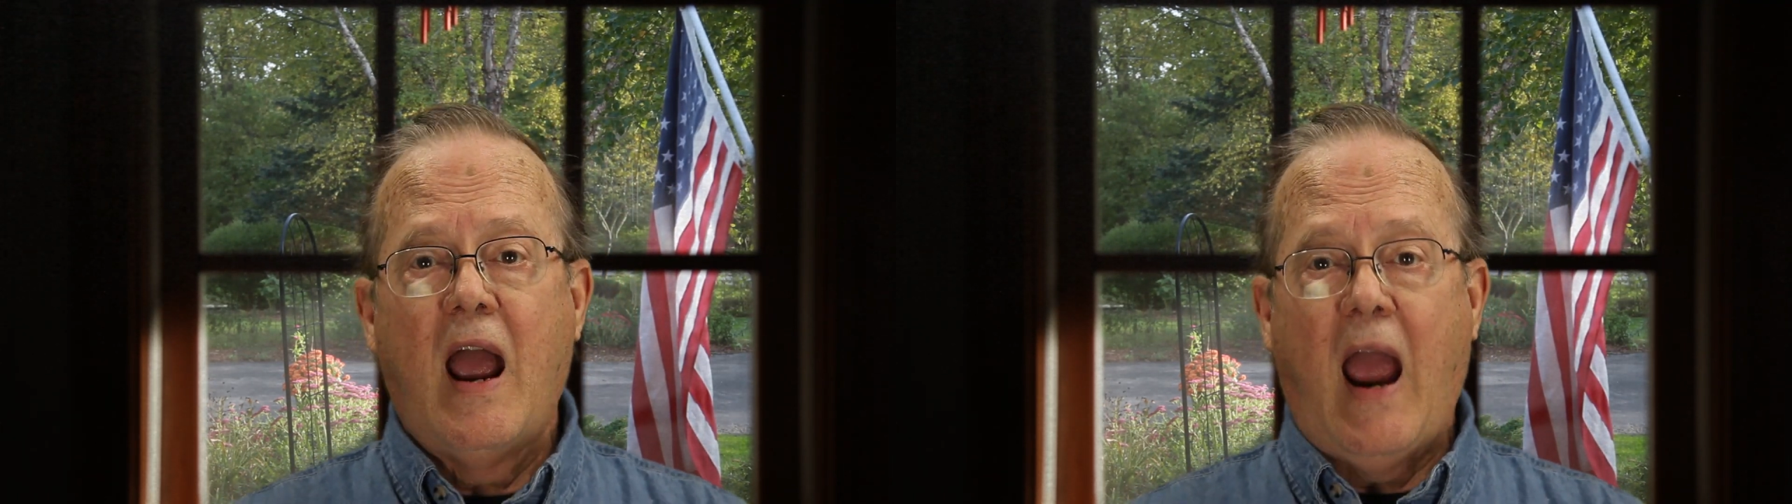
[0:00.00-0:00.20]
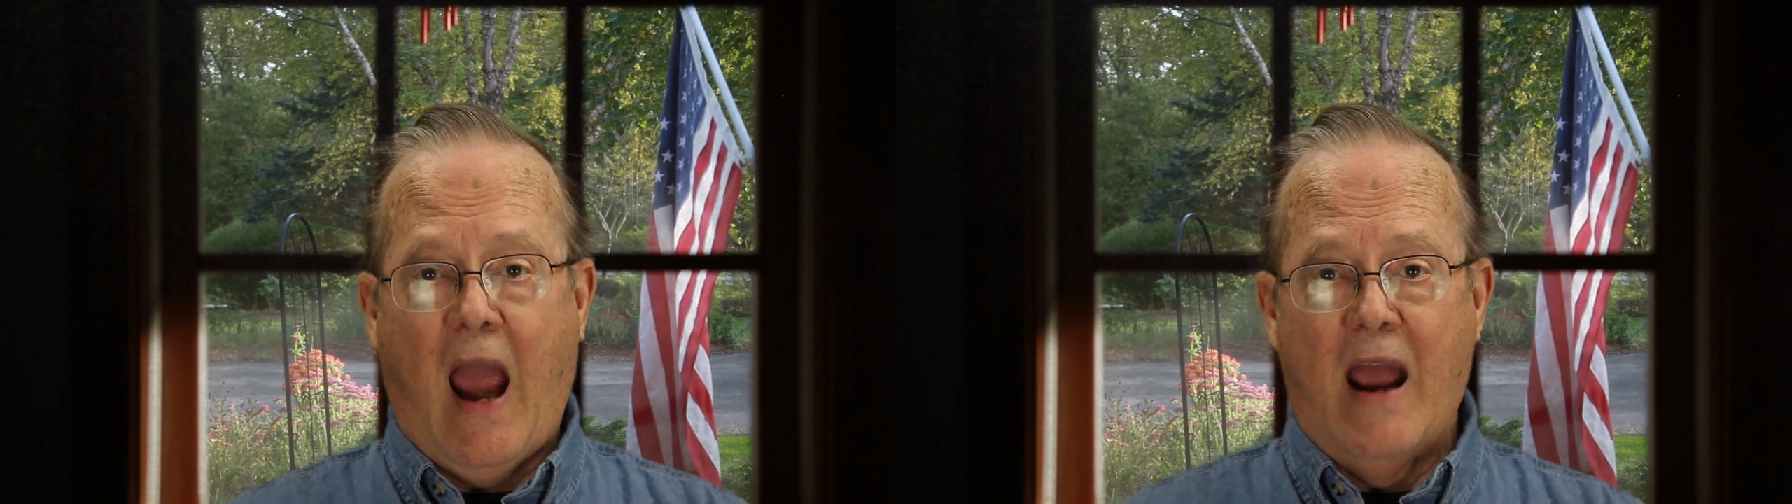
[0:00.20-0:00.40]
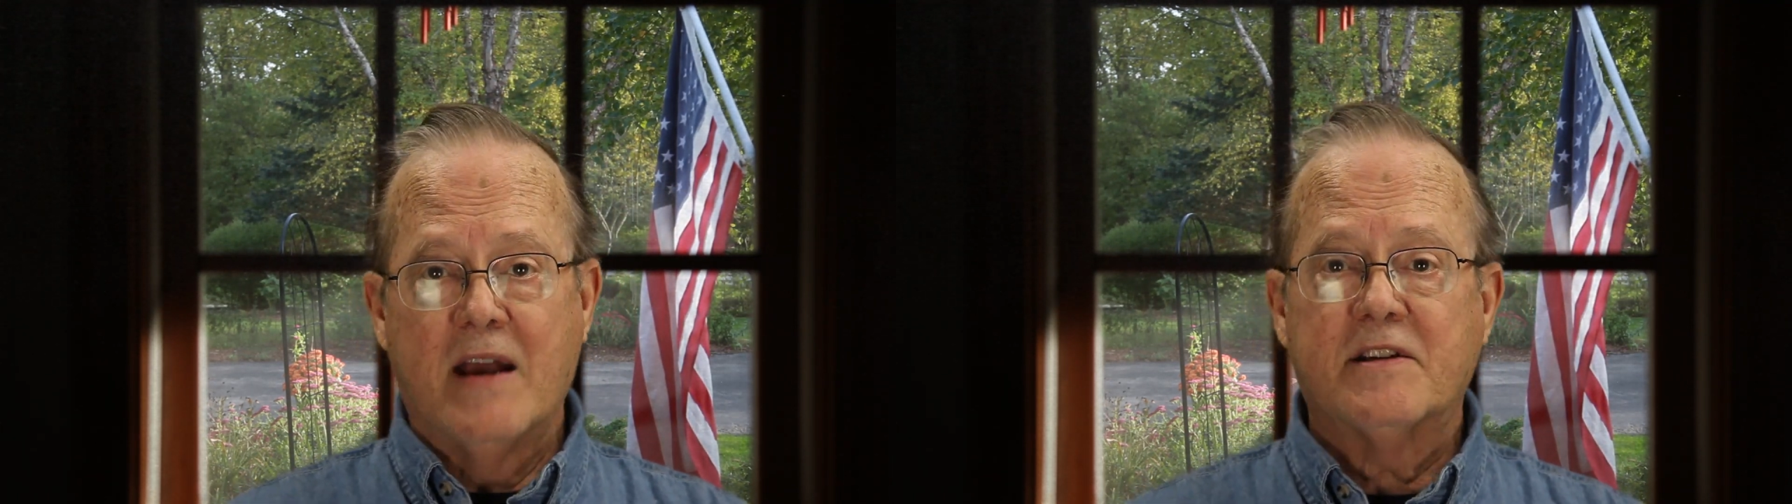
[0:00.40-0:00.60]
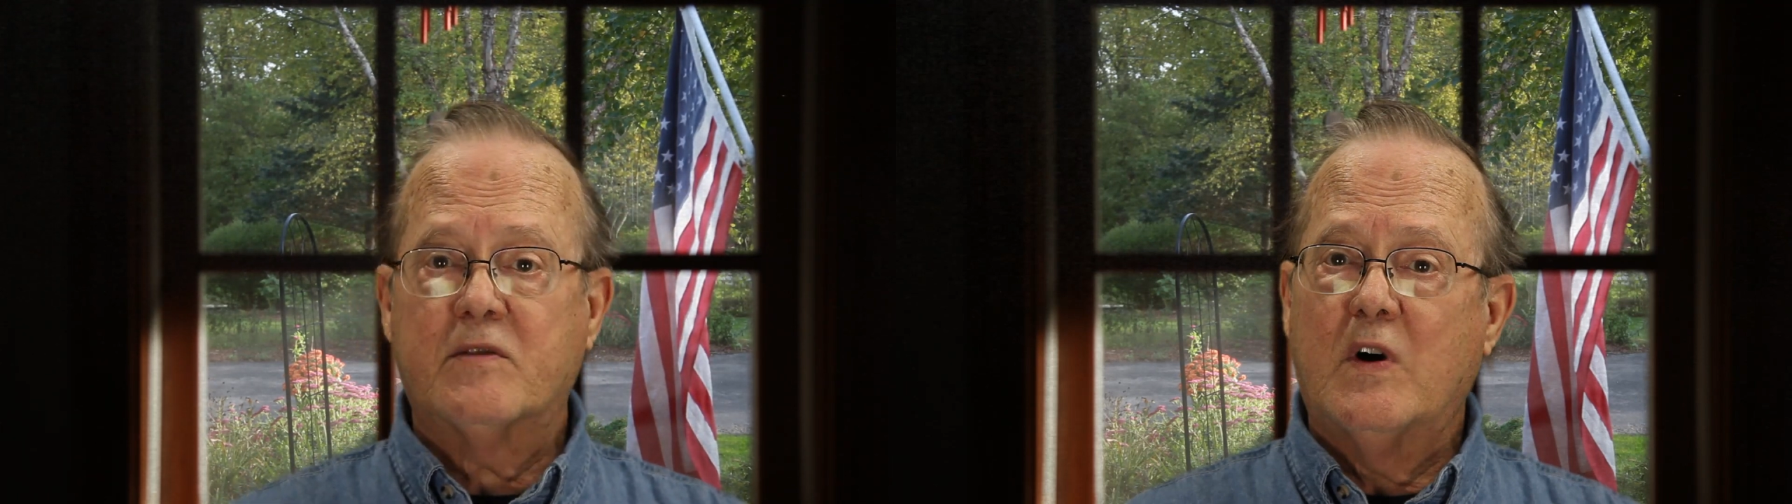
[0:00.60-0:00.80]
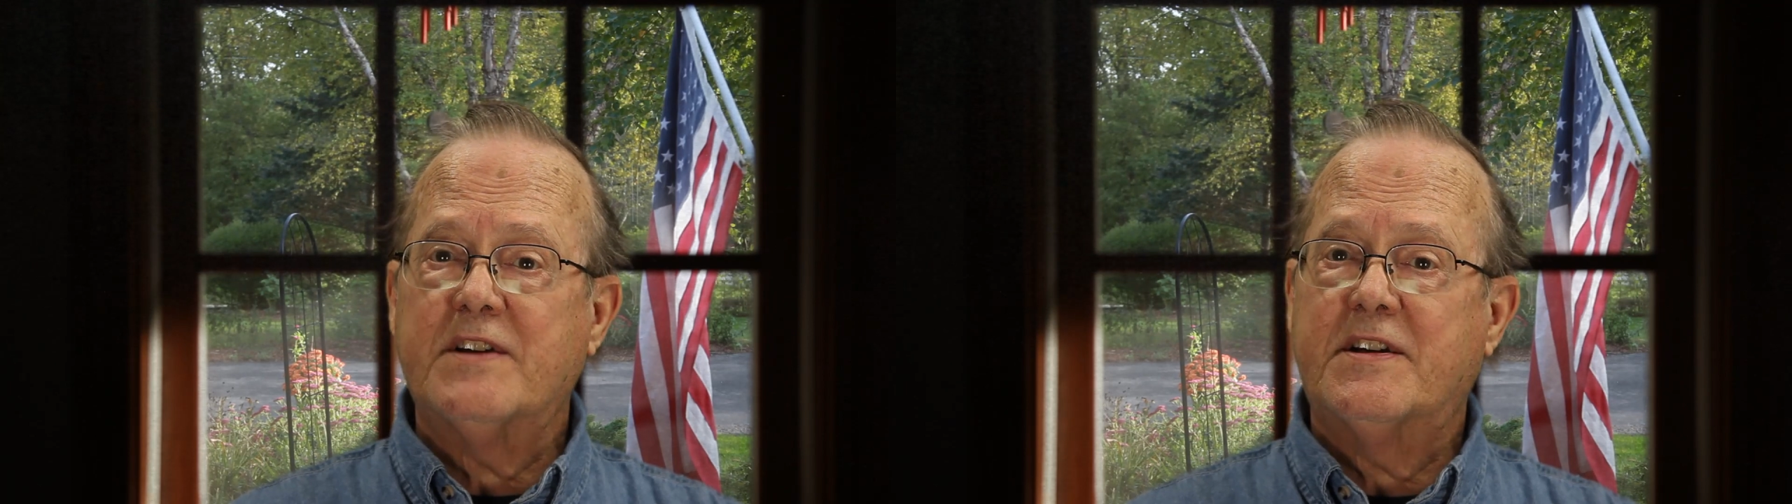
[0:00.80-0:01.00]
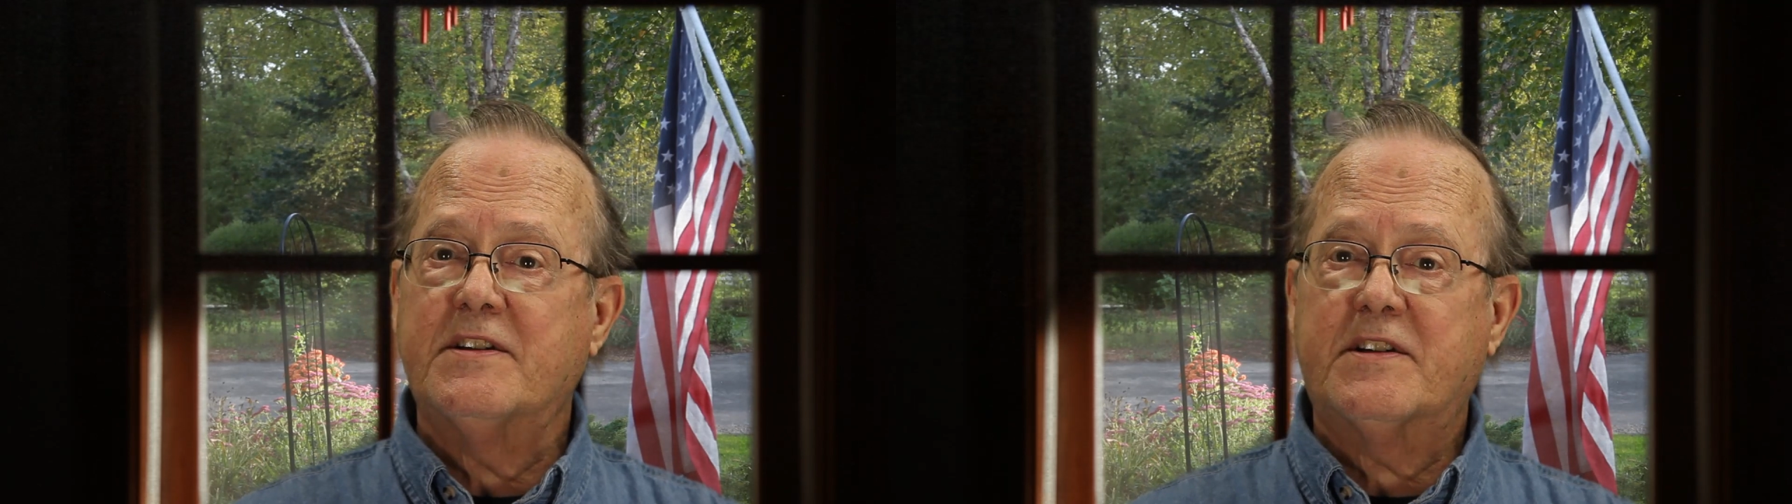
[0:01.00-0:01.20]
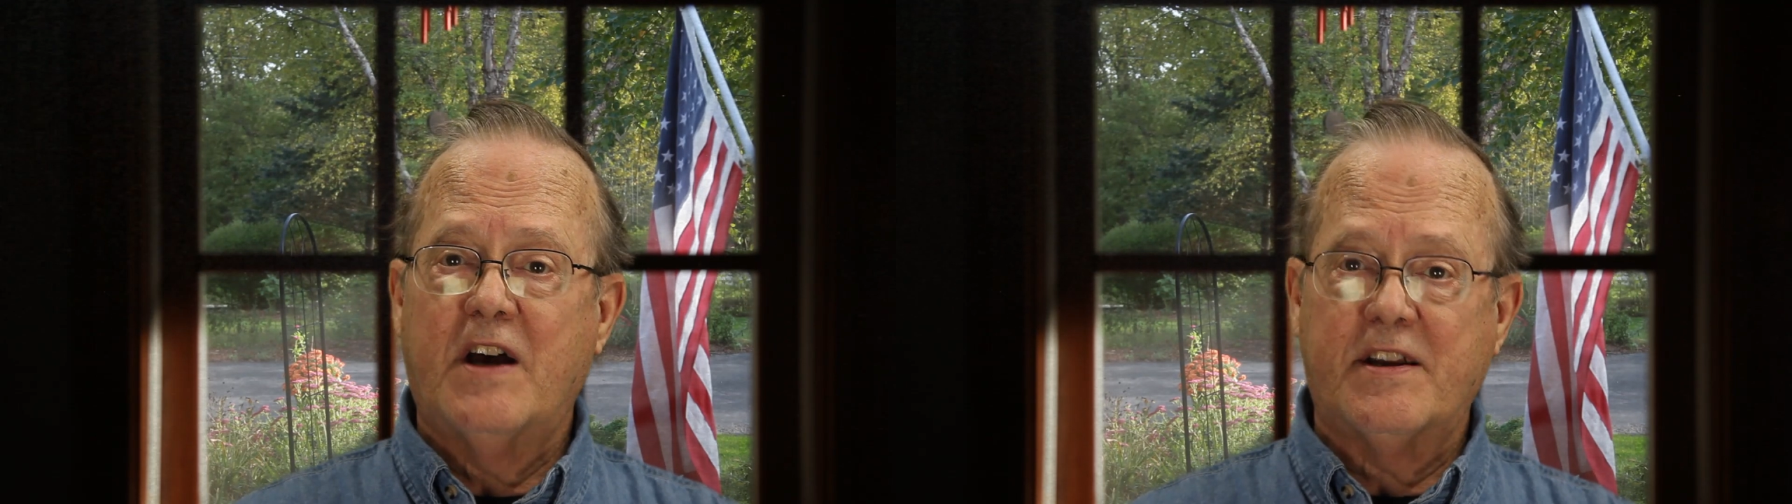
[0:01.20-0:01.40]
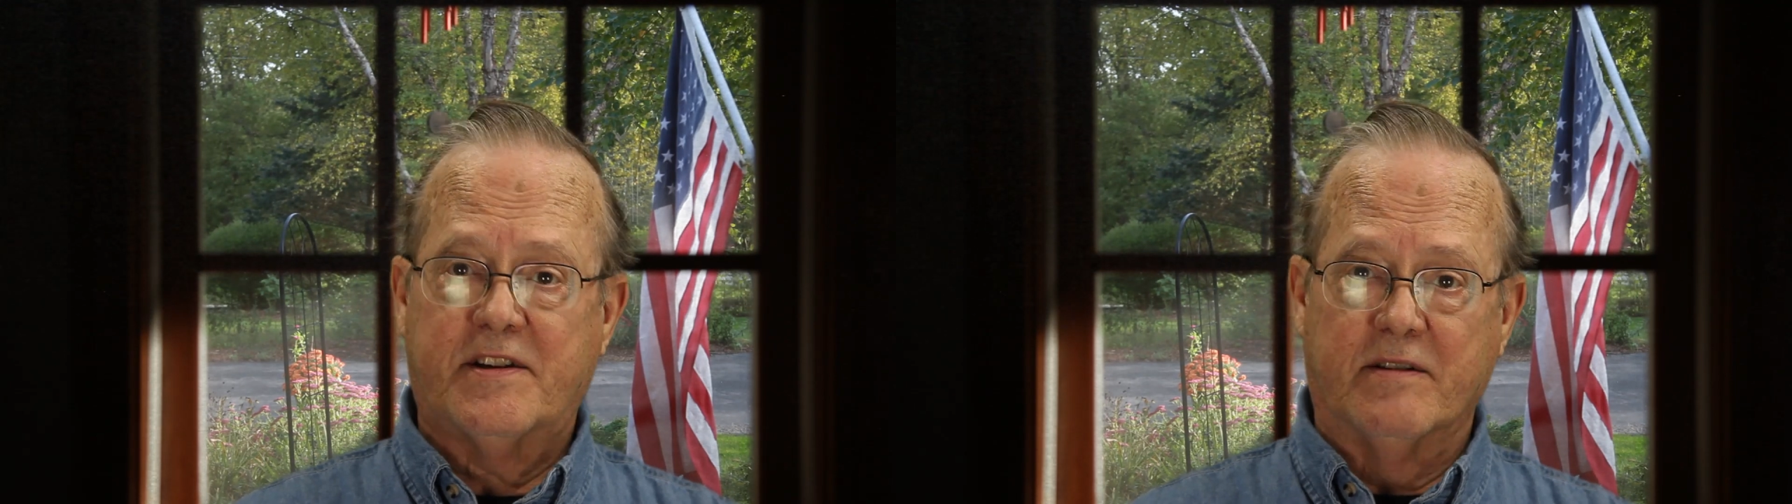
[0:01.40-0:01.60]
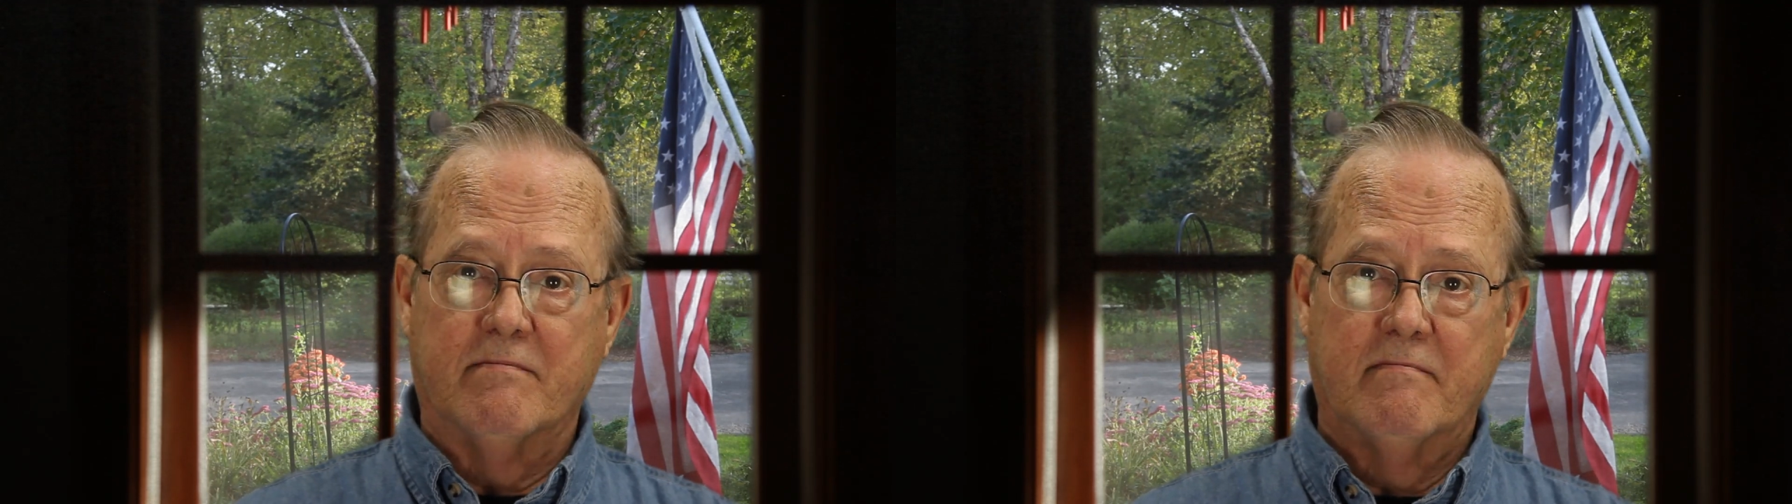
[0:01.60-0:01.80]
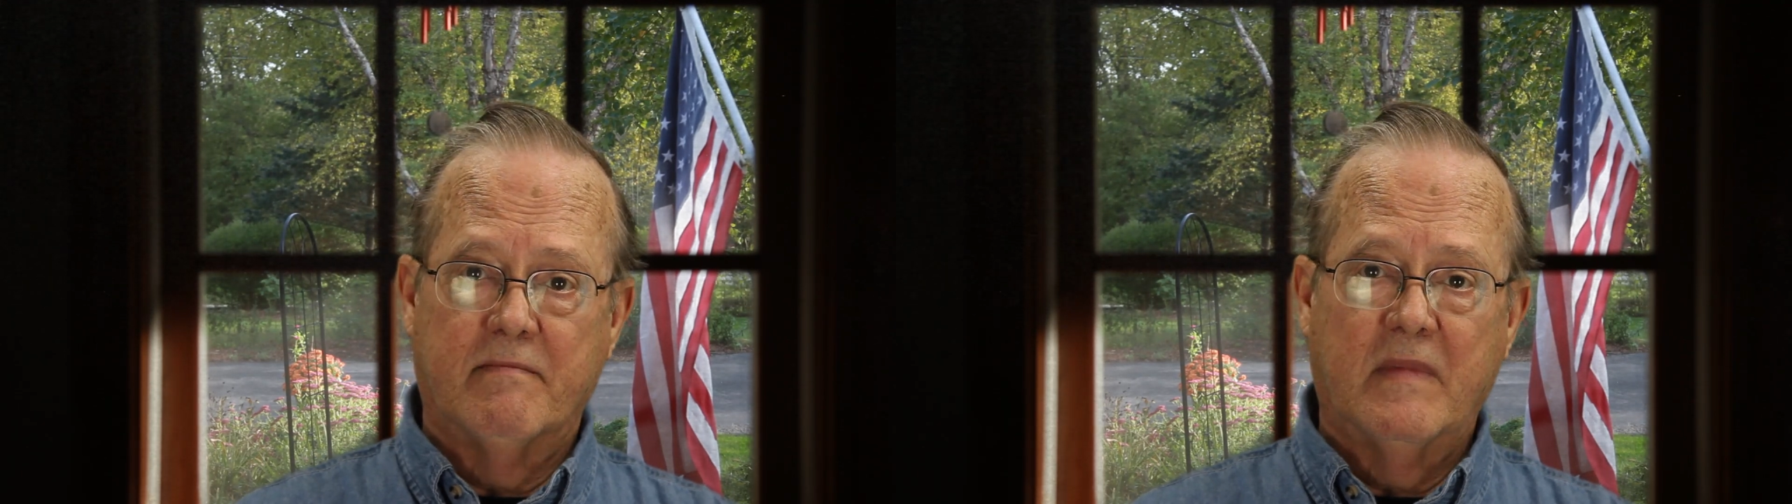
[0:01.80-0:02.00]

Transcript: As was his custom,